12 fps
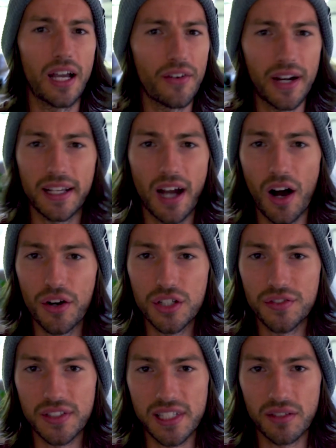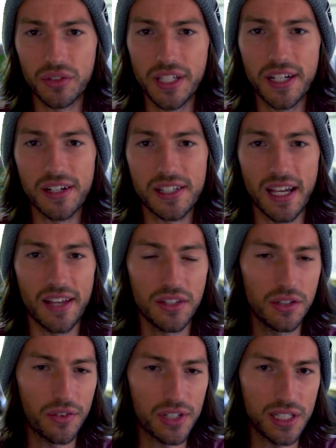I ran in college for several years at the
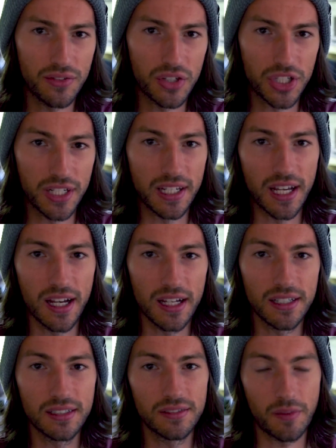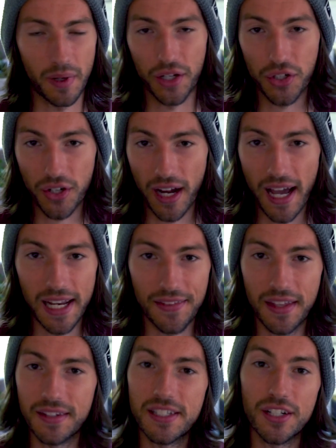University of Virginia for my undergrad and
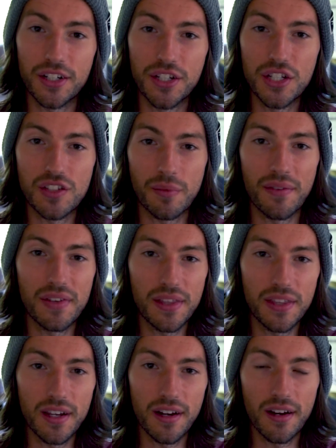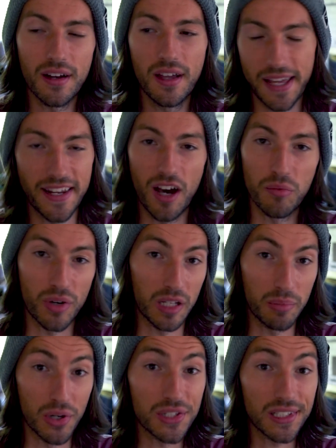then Syracuse for my fifth year. And now I'm
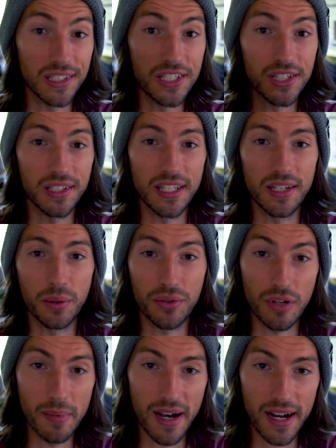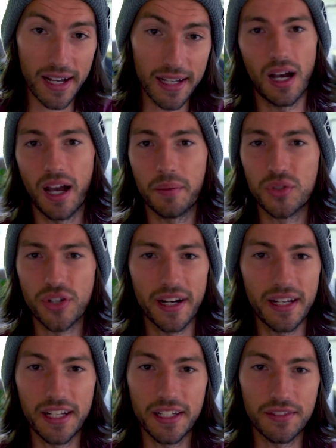running post-collegiately with Reebok. I'm
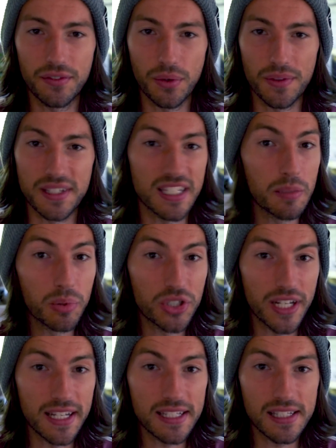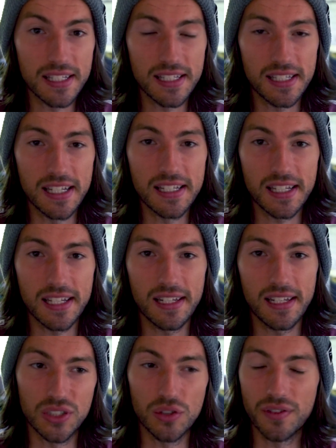training for the steeplechase this season.
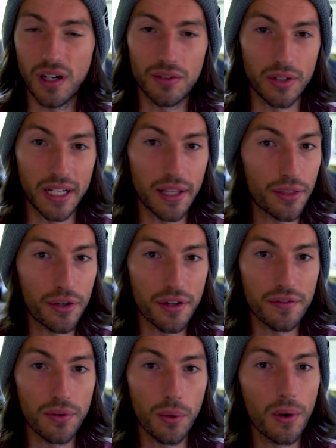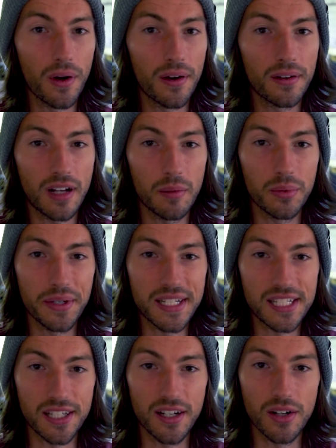So far I've run 8:34 a couple
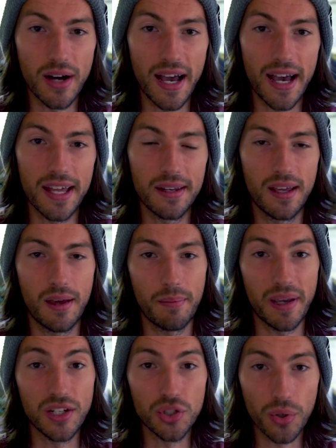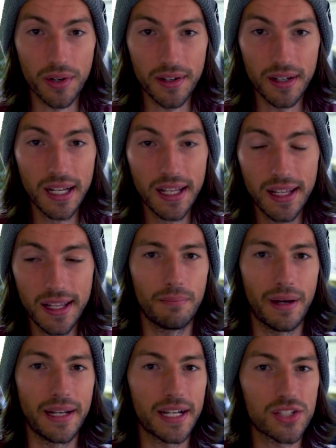weeks ago at Peyton Jordan.
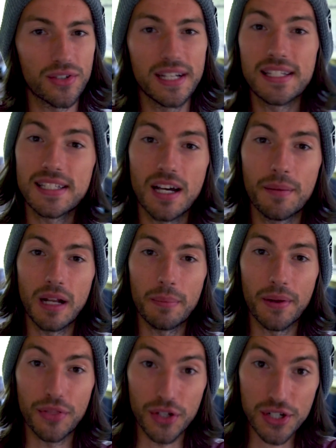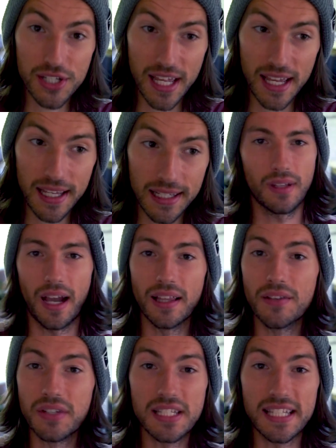My next race is up on Thursday. I
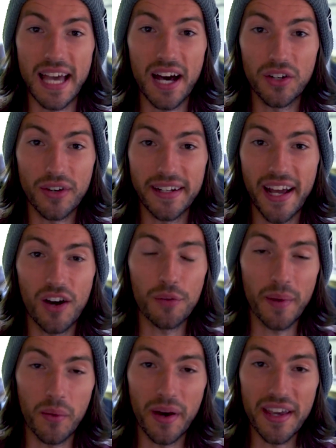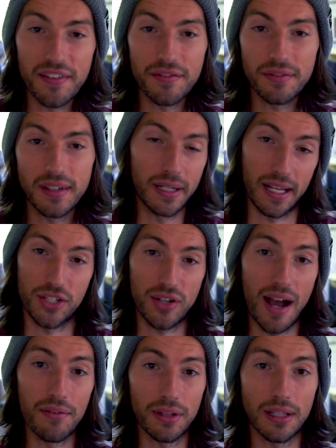live in Seattle right now with my wife, but I
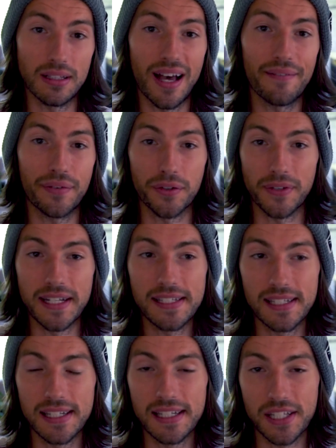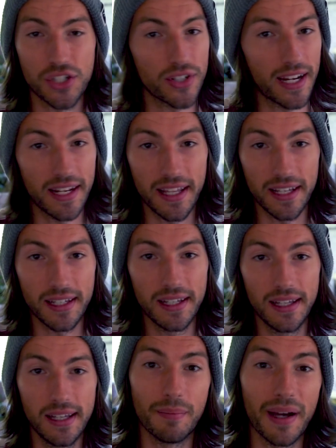travel a lot for races and training.
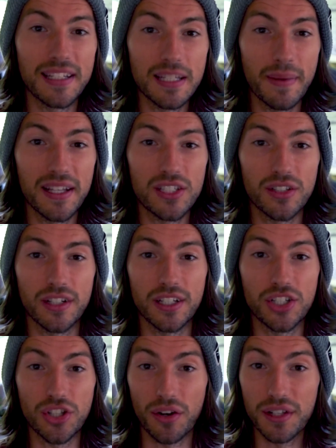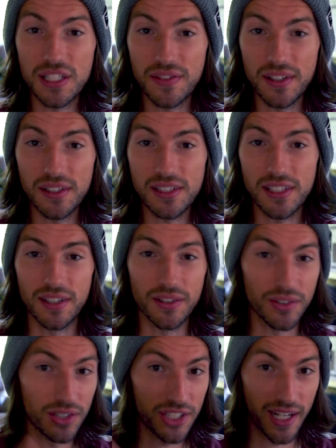My teammates are in Charlottesville,
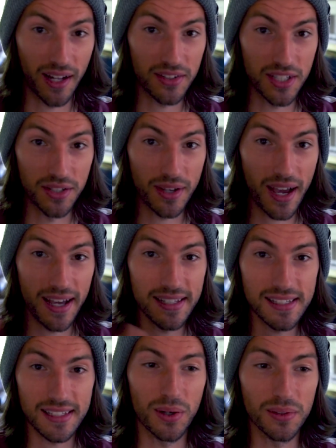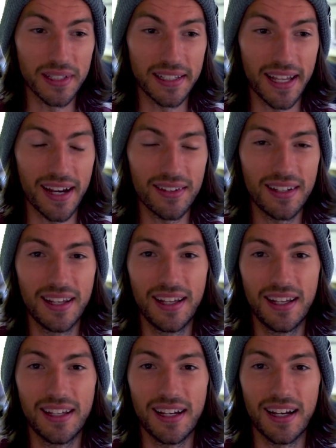so shout out to you guys, holding it down.
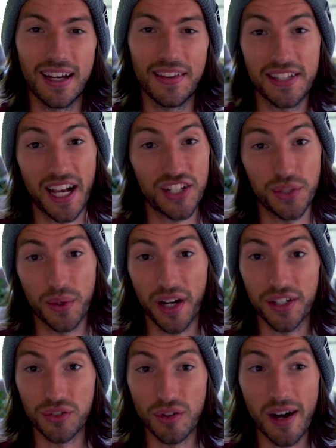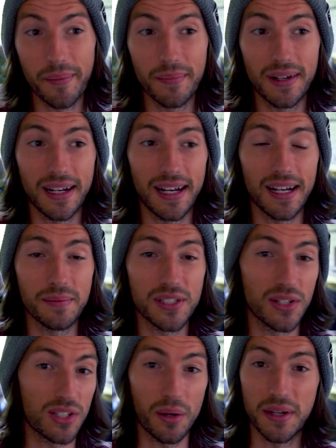This is actually where I grew up,
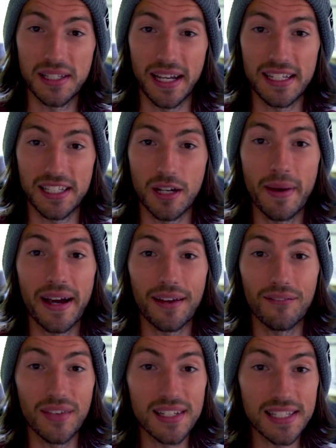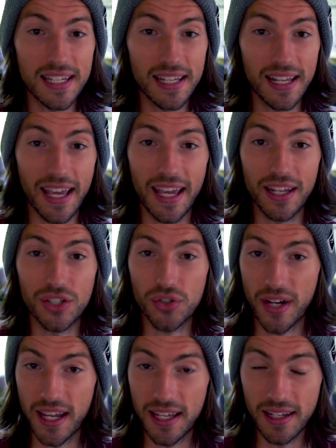so it's always nice to go back and visit and
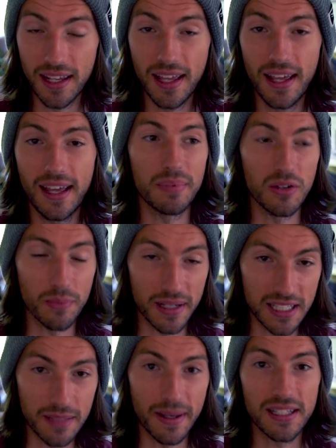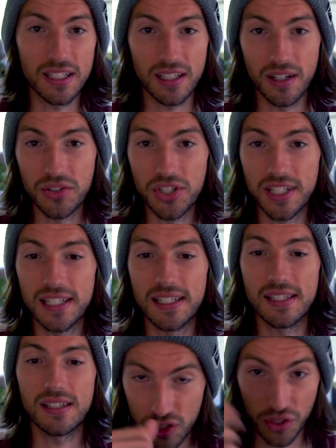train, be with my teammates and
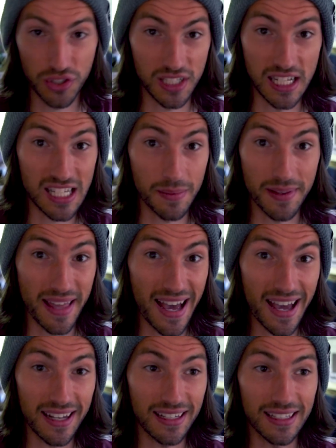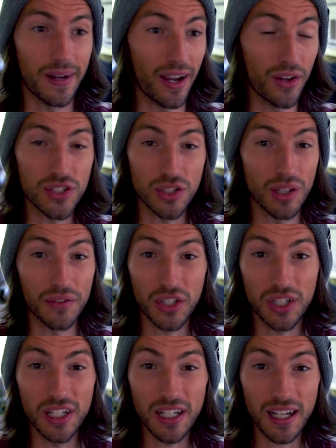coaches, so you'll see some of that. I also love to
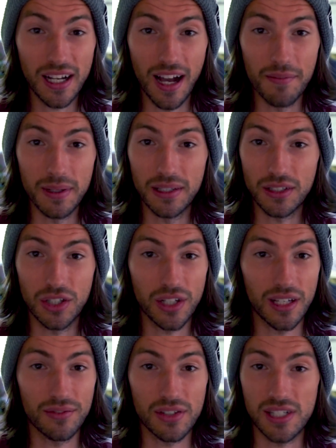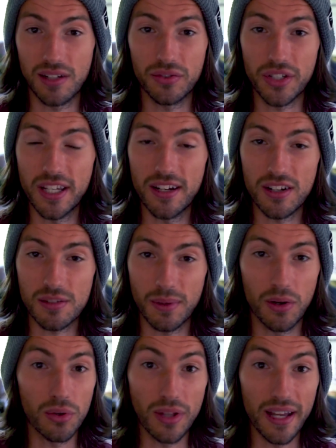cook. I've been cooking for several years,
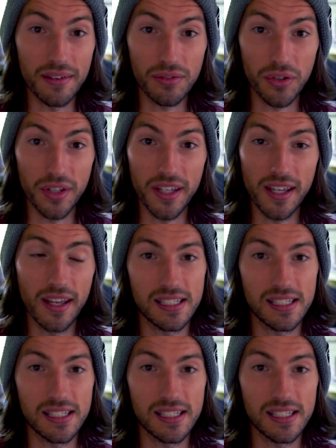my whole life, really.